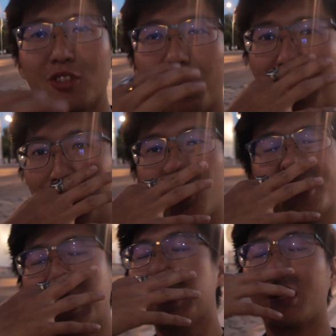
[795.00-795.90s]
all the
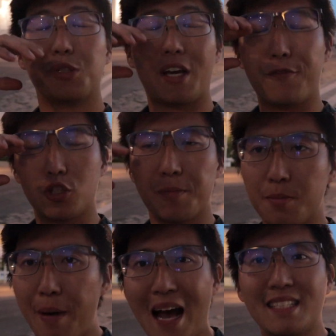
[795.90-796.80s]
hills. That's why you have Fisherman's
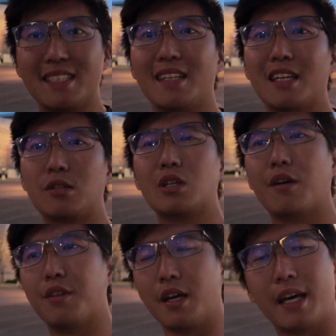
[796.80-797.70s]
Bastion. That's why you
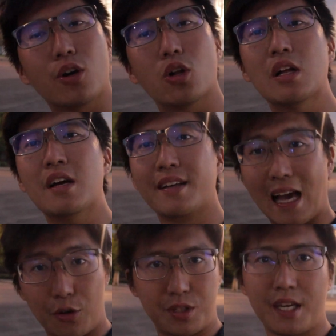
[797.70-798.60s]
have the hill,
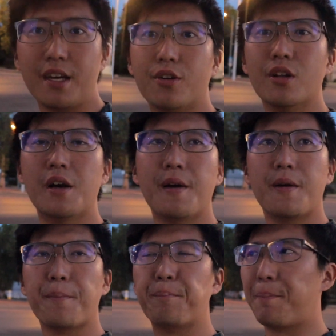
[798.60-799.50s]
Gellert Hill.
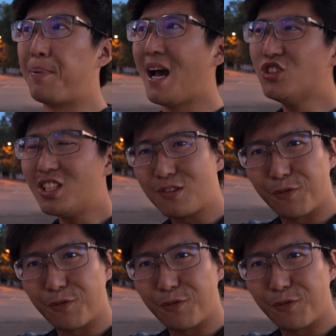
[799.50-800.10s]
But Pest is